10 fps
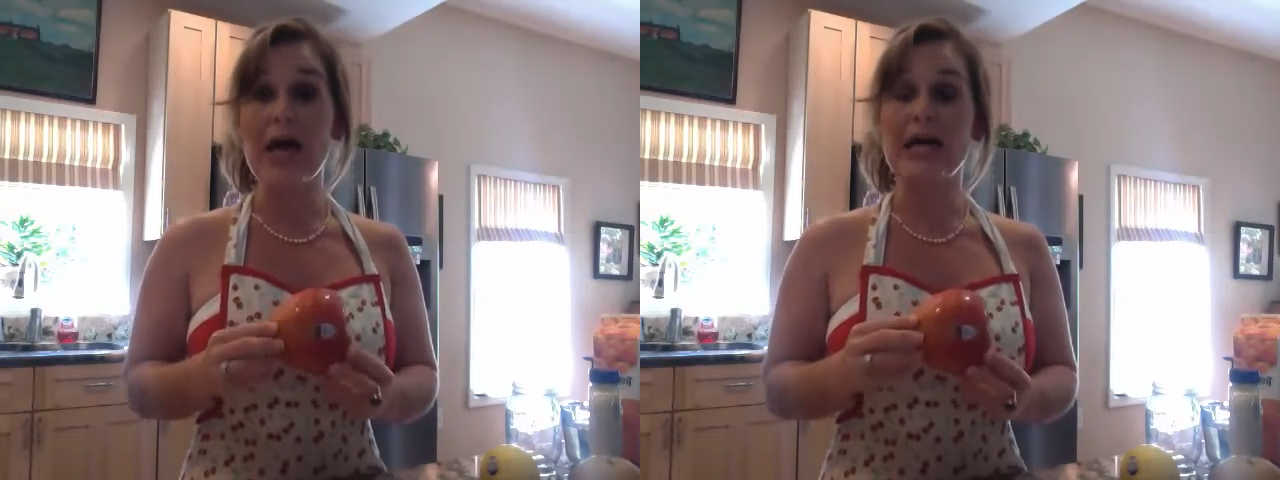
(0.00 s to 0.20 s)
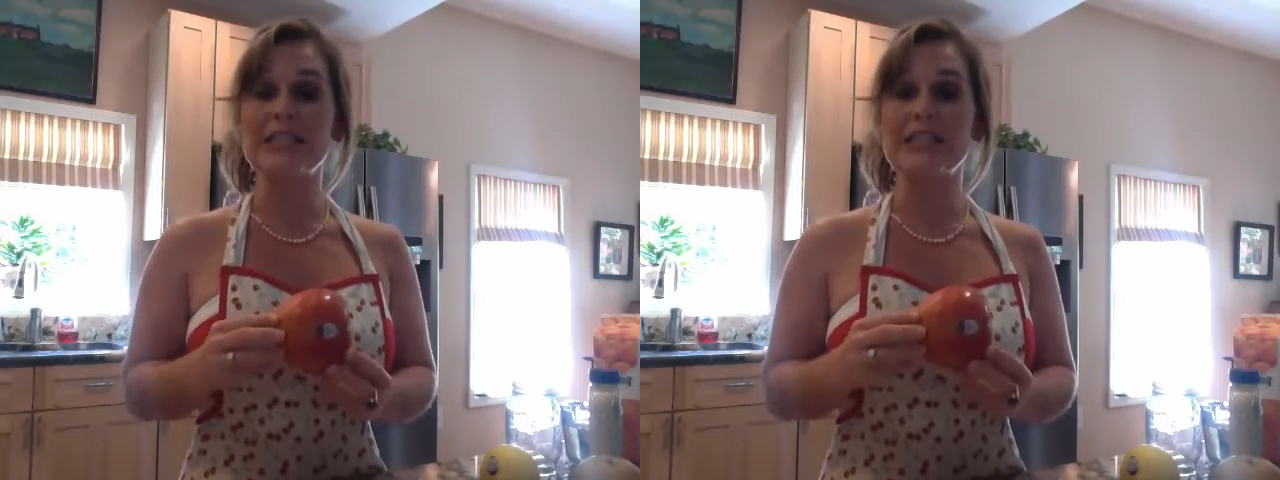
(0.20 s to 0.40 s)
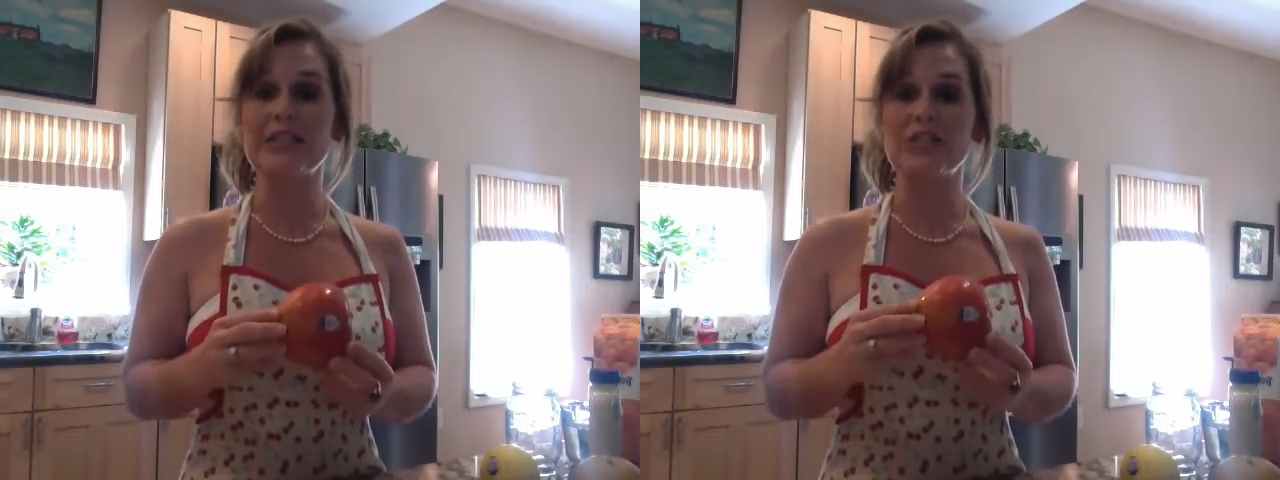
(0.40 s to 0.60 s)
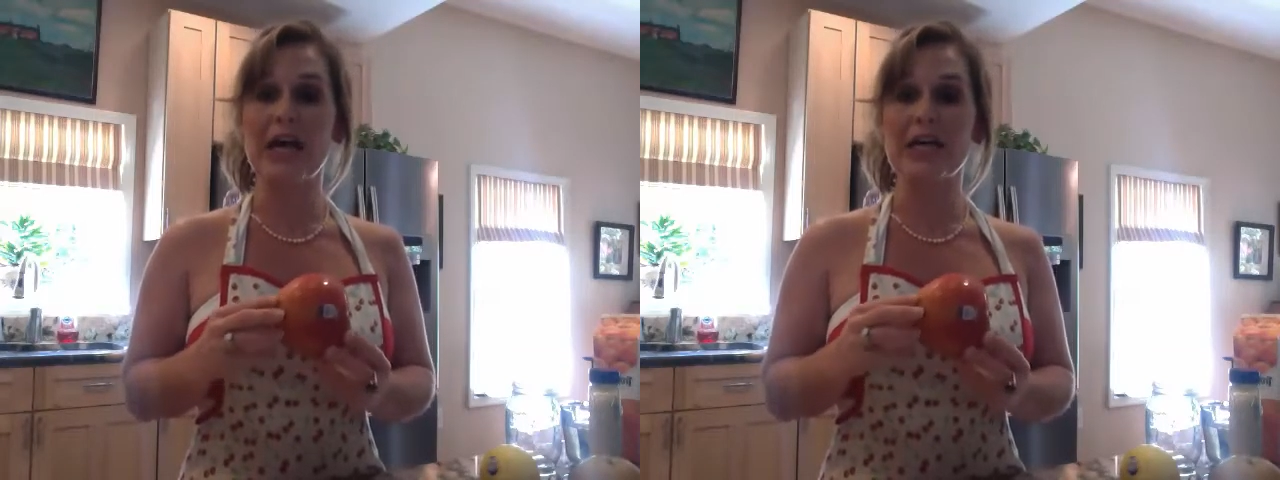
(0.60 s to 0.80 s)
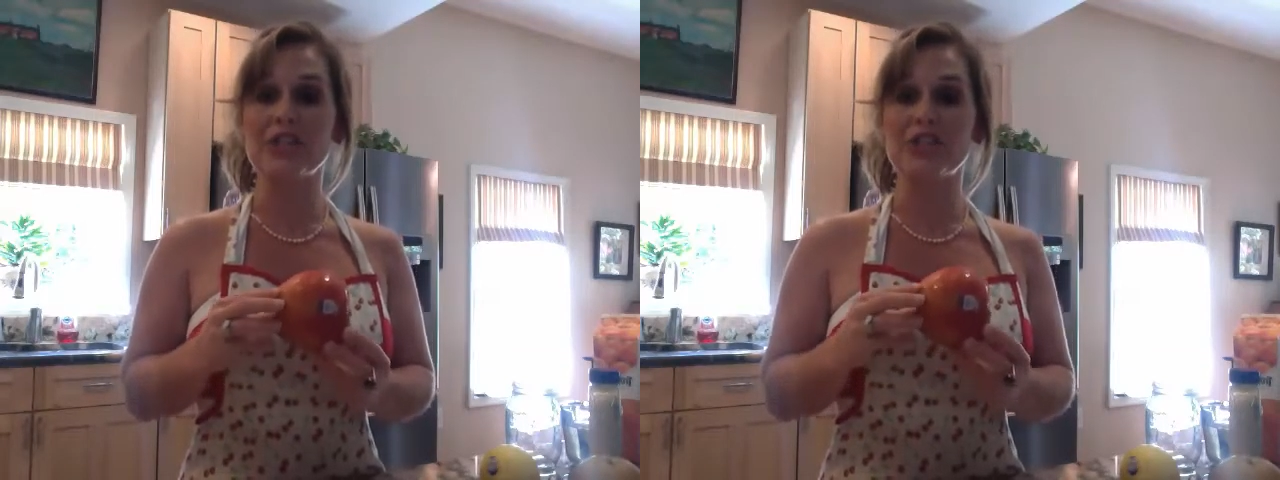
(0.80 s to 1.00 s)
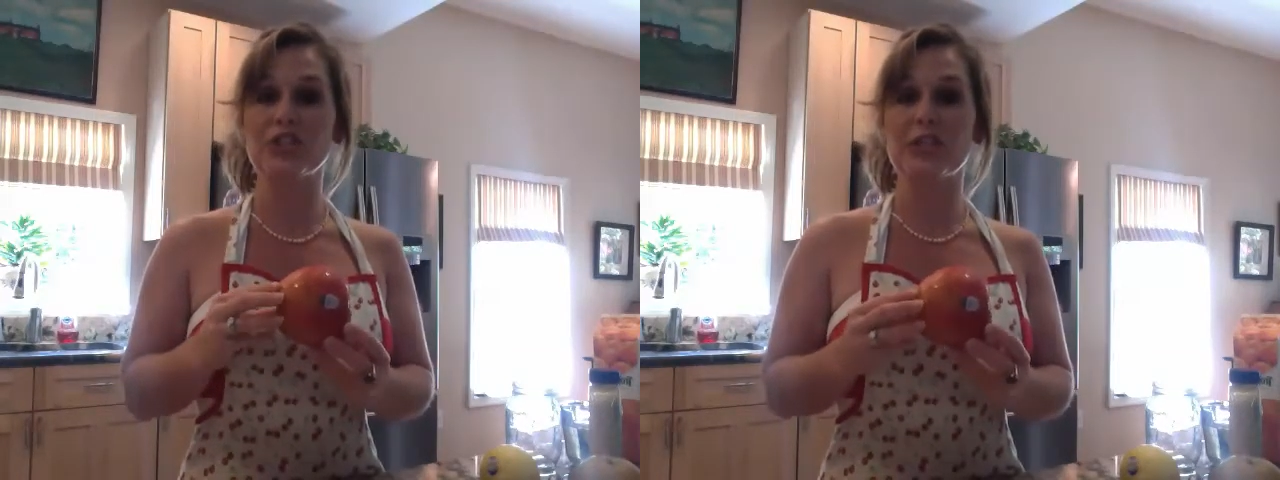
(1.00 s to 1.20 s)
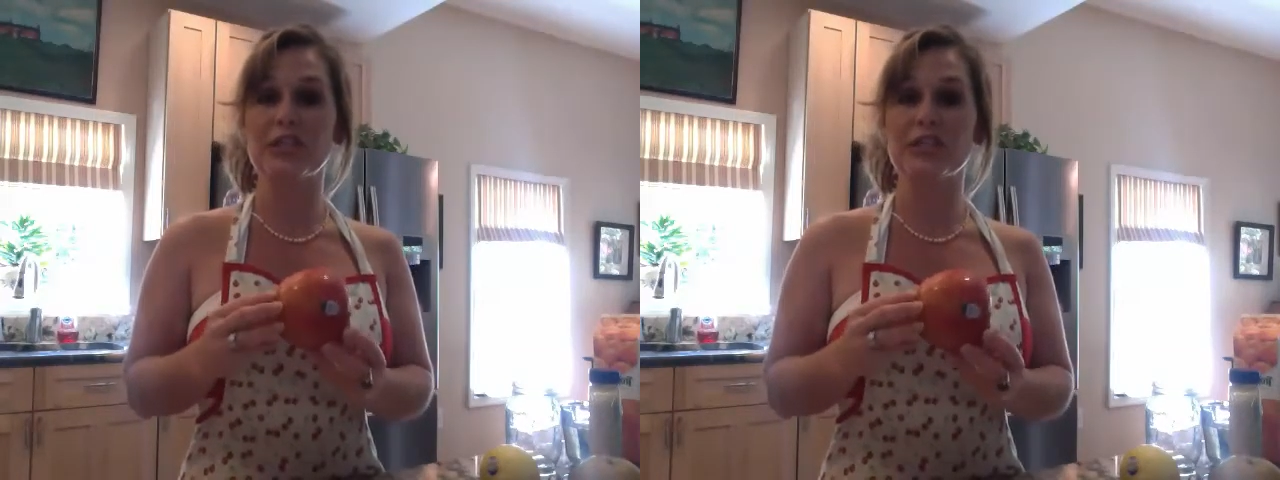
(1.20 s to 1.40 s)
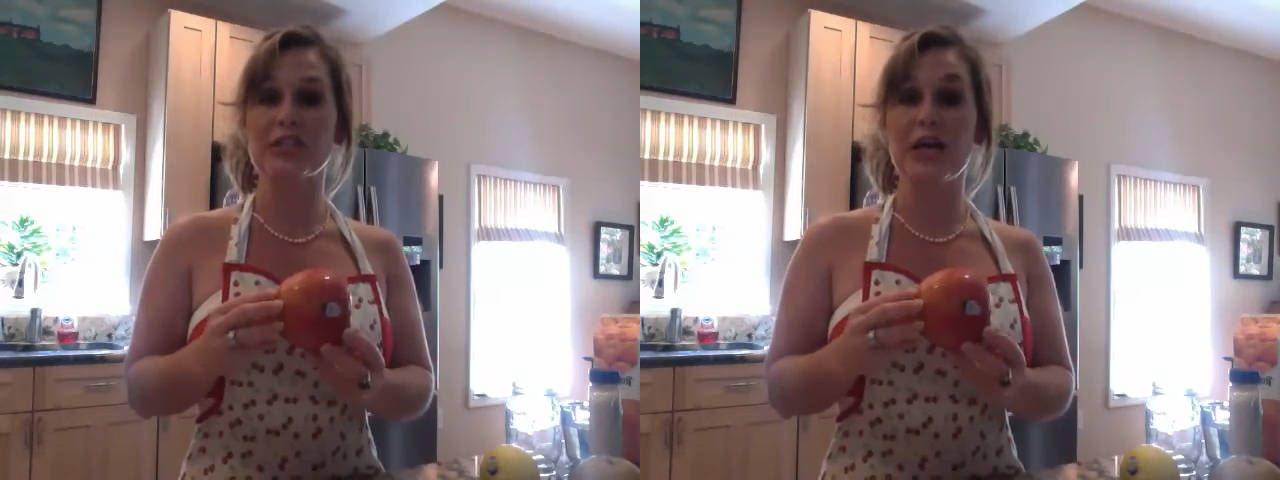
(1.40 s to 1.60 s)
as their texture
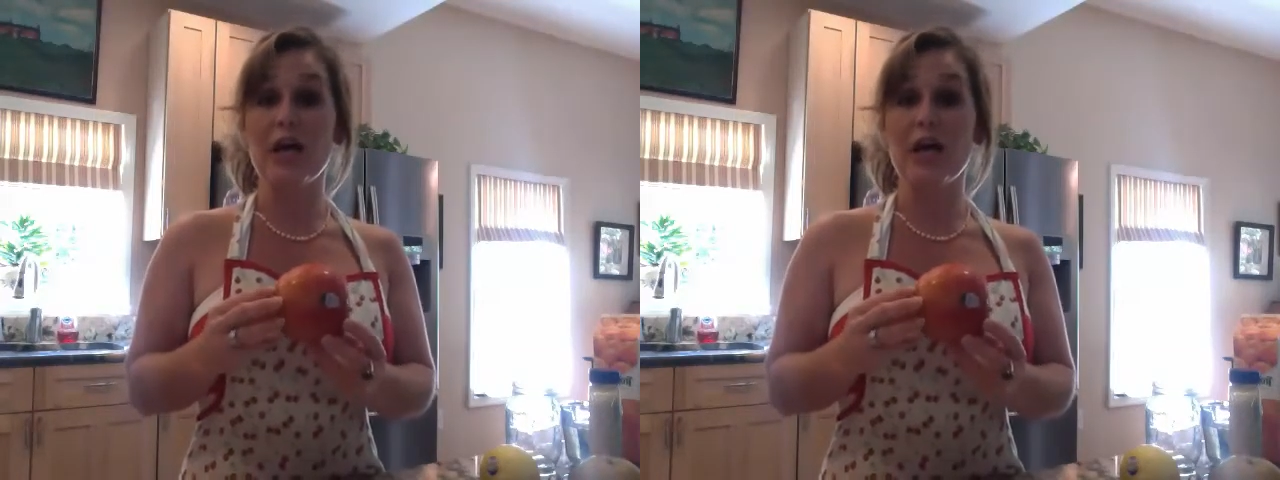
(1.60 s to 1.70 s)
is